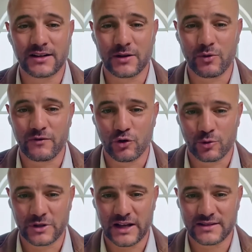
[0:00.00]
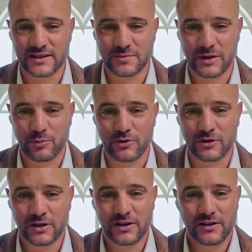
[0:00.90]
suddenly we've normalized these
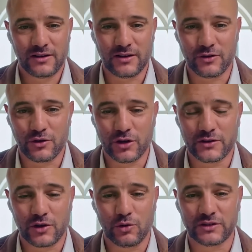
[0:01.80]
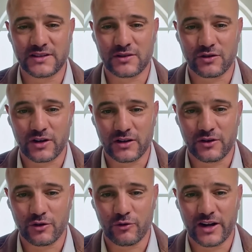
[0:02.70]
people. You look at the Houthis,
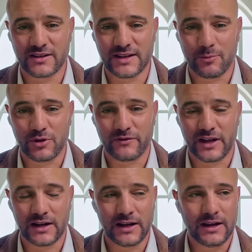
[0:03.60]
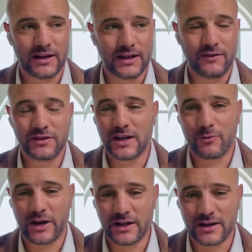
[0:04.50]
they're a great example of that. Even
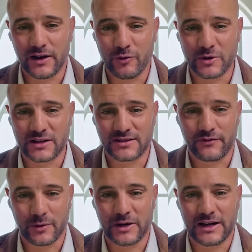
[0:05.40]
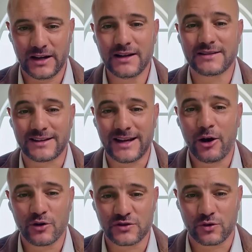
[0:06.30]
the Iranian government itself, it is a
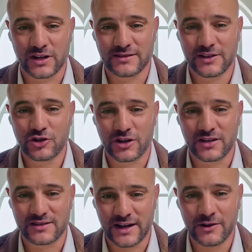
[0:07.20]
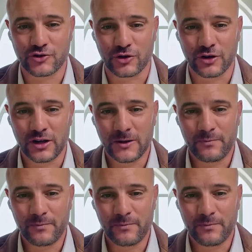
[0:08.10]
terrorist organization in its nature.